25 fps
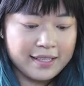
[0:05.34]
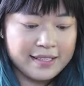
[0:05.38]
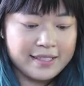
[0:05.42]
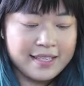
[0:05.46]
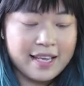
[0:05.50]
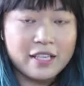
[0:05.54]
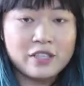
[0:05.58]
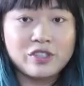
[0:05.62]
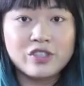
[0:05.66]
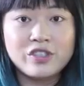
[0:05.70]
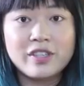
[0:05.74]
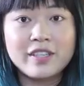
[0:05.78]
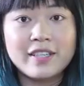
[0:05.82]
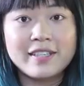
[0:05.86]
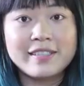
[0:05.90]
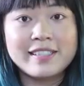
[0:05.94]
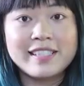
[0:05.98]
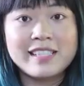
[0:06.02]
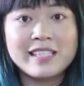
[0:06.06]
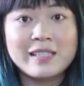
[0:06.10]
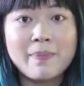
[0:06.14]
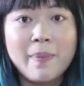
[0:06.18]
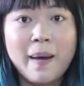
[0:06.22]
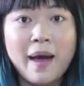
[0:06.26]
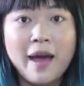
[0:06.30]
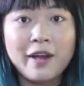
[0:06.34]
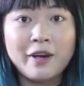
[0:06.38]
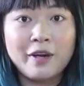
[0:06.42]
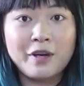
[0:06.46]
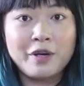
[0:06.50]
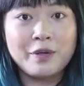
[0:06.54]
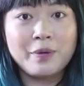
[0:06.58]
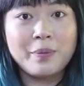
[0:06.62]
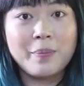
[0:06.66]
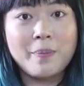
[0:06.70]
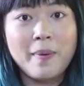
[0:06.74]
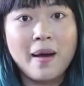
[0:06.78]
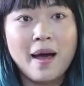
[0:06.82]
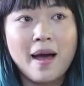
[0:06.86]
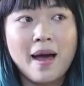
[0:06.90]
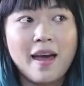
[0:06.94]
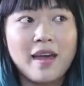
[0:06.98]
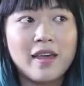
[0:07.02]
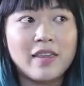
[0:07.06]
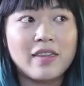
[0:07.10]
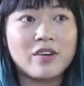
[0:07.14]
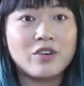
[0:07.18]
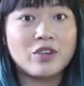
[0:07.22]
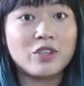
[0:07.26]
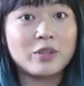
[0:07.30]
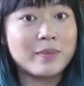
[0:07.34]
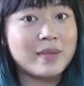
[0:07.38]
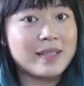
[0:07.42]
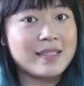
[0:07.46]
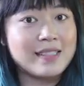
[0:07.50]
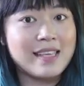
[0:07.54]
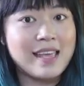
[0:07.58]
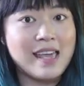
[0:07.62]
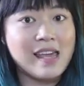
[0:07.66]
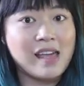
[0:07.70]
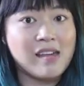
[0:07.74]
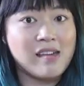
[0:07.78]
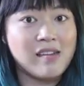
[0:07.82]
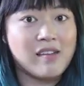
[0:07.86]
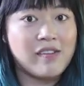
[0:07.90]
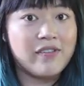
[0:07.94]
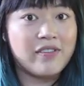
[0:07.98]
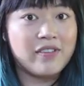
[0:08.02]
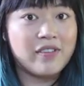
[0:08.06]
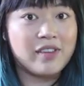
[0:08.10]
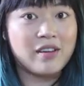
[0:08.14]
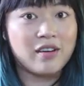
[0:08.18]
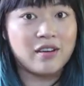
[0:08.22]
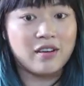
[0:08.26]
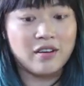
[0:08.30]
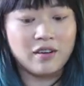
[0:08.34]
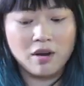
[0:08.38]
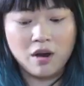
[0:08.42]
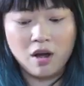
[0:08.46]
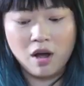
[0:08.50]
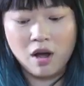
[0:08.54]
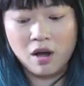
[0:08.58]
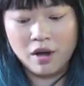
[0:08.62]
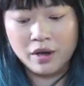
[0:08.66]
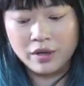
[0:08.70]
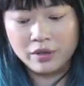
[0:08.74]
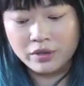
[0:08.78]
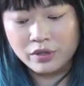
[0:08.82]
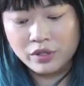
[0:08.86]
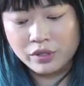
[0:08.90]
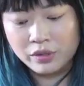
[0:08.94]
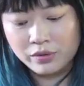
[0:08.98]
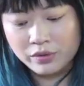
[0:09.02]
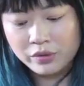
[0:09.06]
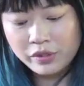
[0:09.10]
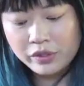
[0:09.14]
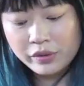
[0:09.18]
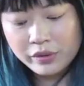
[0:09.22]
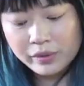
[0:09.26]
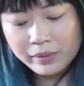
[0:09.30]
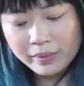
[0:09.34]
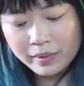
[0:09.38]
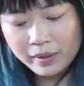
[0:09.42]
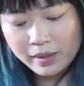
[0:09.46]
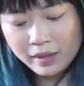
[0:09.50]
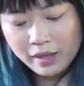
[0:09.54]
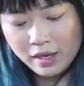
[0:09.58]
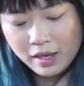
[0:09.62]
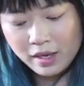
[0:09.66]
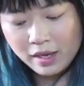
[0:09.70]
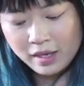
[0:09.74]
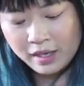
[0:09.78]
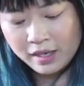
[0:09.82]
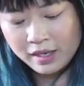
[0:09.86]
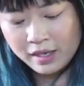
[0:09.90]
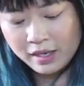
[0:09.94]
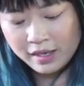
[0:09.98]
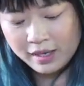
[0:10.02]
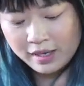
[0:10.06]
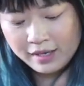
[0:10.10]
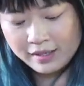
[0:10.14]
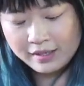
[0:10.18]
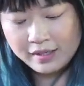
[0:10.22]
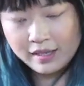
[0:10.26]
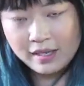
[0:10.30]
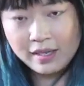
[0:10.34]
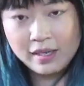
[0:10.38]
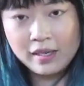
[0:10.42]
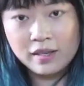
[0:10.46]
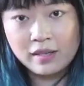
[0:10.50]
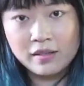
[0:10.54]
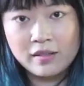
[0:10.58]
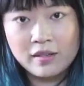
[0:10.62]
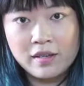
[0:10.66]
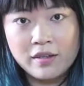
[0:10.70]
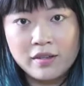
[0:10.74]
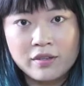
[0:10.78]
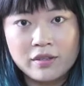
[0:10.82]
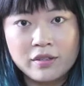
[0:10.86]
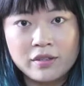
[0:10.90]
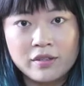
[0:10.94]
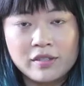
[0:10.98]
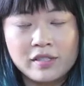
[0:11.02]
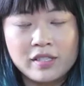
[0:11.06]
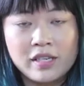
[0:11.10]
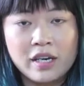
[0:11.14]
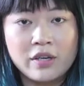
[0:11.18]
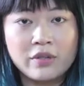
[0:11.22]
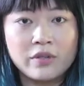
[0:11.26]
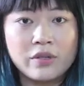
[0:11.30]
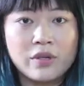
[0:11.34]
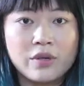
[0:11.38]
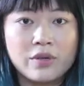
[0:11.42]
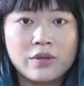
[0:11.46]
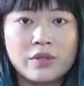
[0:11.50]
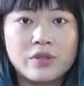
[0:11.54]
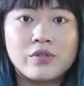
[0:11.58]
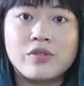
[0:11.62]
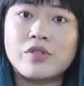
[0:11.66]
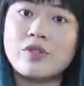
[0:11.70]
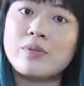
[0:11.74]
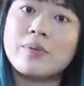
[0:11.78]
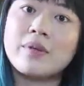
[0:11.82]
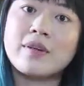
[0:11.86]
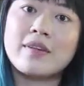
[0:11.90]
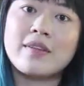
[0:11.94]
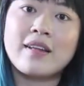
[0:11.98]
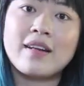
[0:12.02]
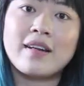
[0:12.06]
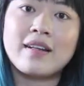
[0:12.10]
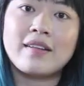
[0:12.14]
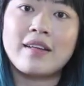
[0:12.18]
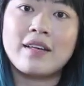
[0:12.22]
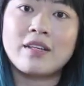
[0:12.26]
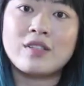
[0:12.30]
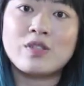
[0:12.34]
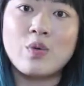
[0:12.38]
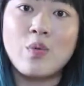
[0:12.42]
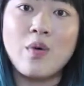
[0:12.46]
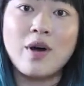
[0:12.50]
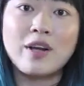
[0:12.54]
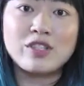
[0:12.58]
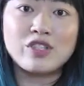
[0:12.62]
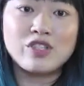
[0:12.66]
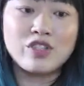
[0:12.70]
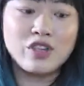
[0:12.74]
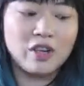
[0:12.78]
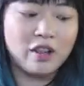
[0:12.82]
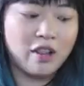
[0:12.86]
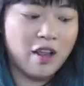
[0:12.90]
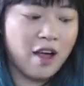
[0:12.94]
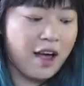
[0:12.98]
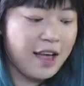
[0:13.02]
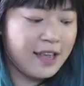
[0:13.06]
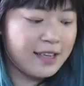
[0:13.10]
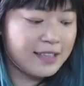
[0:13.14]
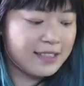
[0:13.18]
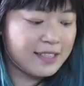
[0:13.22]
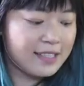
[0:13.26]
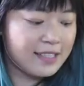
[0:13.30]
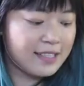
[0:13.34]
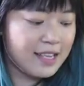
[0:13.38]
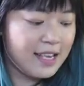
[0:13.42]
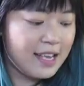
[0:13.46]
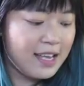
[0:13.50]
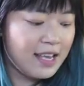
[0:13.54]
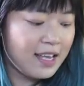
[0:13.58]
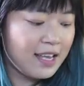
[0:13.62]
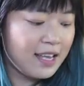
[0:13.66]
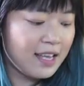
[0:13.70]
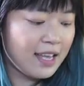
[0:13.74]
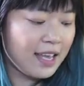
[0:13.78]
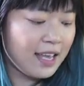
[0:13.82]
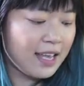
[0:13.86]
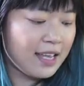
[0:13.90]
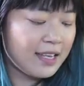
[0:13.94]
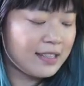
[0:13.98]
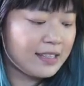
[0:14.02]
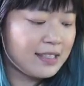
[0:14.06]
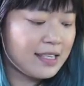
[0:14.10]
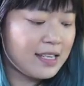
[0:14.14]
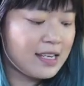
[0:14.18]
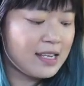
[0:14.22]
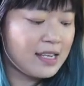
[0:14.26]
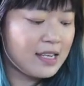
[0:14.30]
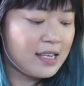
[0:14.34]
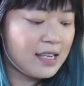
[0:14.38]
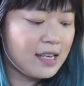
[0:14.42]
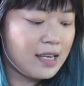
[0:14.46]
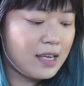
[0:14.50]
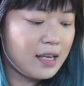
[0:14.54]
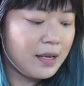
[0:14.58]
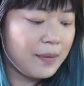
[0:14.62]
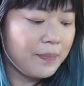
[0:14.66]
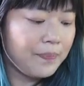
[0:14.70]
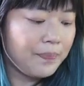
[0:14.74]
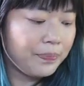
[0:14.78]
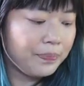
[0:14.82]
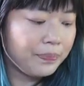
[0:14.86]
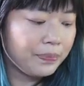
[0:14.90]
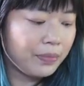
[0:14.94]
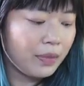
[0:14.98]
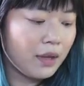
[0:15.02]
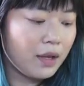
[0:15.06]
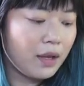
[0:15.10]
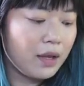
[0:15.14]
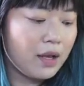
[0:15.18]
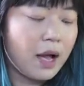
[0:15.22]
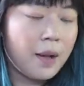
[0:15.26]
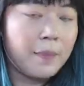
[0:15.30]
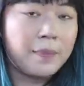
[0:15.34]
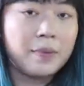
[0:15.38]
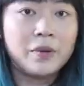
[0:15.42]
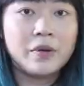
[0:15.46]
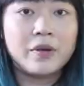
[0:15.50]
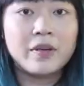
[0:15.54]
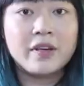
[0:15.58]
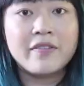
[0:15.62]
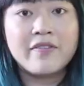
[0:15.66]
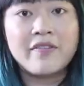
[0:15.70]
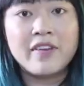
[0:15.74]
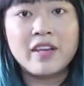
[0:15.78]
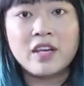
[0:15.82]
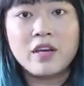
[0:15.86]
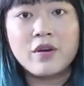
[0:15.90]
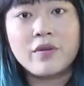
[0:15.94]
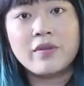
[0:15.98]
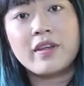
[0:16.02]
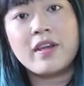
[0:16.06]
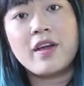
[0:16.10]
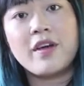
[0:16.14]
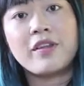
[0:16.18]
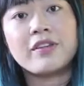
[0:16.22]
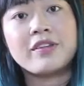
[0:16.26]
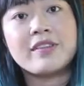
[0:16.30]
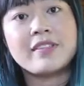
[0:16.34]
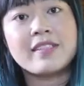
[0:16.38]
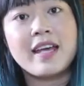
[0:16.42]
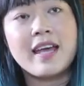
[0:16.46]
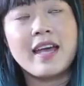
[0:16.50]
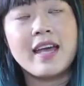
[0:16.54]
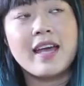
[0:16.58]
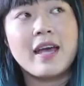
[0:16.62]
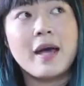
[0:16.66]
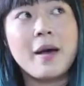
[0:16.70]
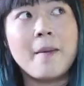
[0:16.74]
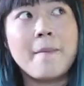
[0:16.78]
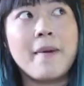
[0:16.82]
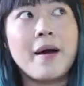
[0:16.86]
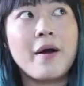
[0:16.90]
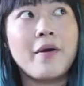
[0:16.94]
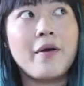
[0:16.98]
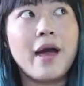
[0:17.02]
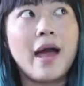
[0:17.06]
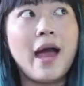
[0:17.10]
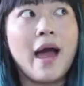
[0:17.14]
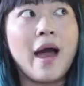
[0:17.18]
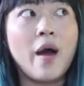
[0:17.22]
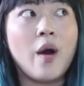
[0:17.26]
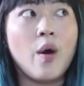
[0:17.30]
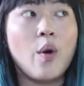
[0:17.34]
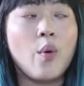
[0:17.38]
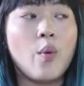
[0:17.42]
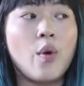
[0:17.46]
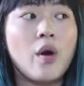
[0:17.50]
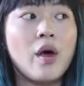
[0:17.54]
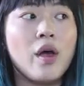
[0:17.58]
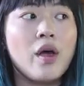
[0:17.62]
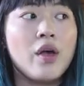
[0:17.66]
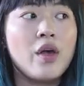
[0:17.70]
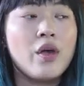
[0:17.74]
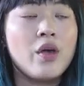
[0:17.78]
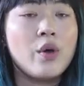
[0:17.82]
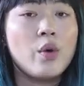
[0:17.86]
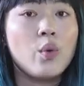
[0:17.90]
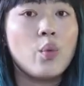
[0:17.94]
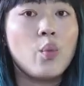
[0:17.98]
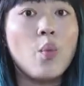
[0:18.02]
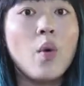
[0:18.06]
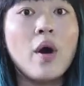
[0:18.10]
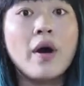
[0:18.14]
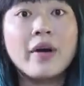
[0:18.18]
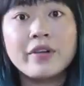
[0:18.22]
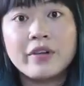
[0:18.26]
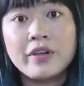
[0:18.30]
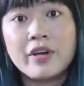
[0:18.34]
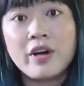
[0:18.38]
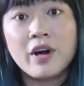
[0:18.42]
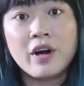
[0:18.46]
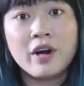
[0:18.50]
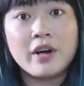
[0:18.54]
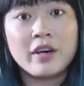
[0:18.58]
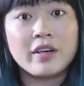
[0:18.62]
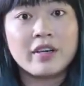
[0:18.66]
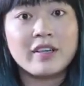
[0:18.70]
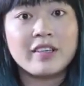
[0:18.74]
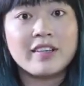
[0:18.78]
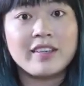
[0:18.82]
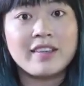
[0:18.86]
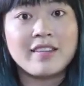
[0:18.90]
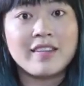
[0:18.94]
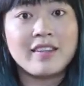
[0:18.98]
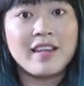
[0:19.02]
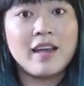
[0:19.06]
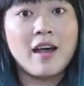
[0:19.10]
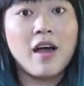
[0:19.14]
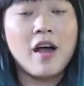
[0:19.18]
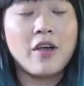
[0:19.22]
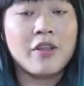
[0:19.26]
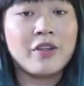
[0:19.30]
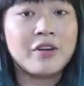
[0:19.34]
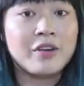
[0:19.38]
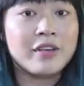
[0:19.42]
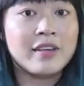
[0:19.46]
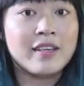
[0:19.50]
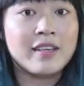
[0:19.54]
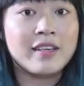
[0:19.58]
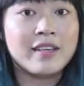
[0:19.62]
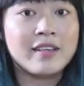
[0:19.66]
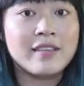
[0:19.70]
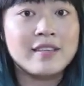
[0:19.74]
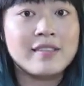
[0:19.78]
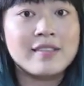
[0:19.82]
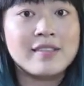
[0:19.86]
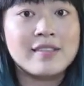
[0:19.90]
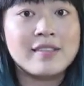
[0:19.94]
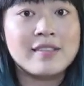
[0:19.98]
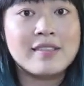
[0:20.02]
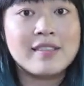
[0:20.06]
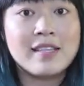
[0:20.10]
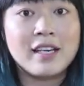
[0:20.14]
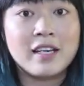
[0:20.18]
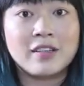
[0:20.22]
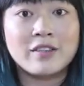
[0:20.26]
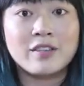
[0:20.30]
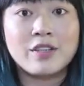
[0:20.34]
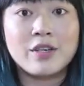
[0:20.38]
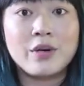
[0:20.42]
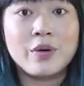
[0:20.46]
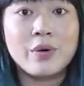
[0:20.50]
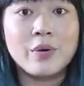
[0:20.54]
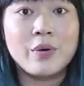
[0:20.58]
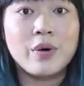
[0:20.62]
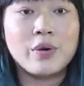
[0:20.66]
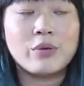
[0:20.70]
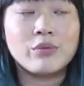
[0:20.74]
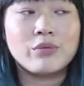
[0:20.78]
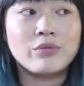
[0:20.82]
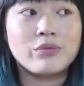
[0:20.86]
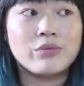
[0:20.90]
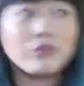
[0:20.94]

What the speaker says: is actually inspired by the Hermit's Cave here on YouTube. He is another tarot YouTuber that I like to watch a lot. And he uploaded a video the other day about how one card in the otherkin's tarot